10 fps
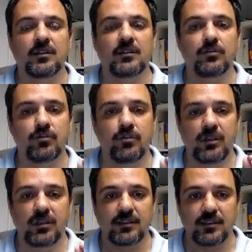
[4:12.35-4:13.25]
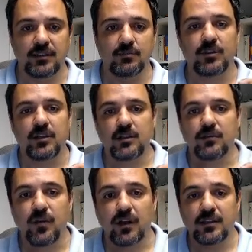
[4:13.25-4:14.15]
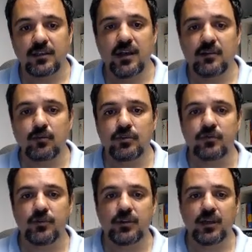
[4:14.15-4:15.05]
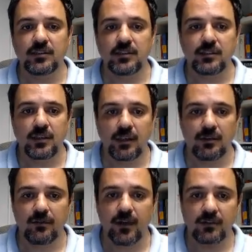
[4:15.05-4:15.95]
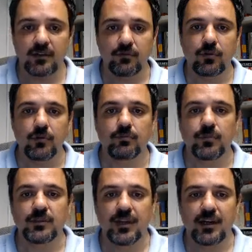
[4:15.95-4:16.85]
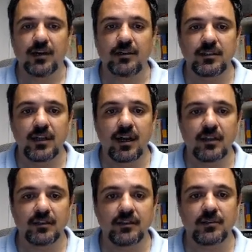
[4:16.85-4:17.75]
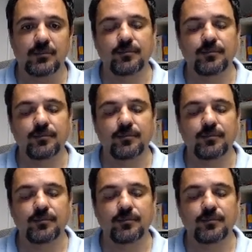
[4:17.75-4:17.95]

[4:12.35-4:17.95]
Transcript: to insist, because funding diversification and fund development are not